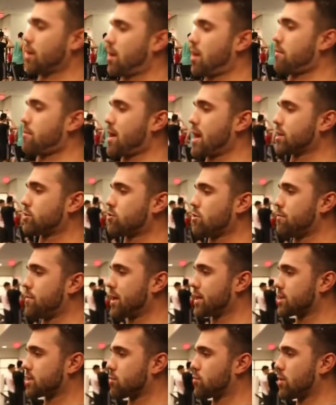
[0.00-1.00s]
I'm coming back to a
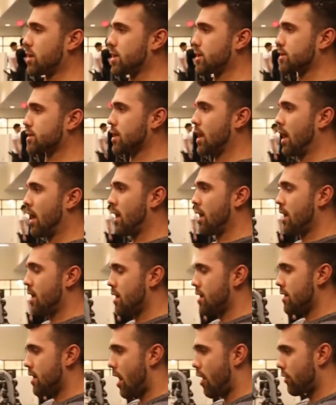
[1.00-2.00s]
big squeeze.
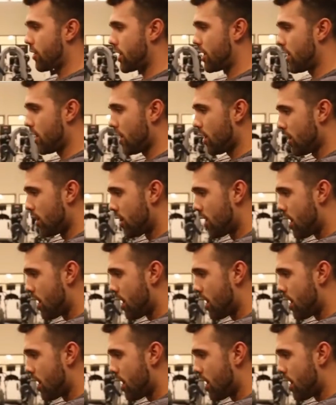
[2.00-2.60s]
Now here,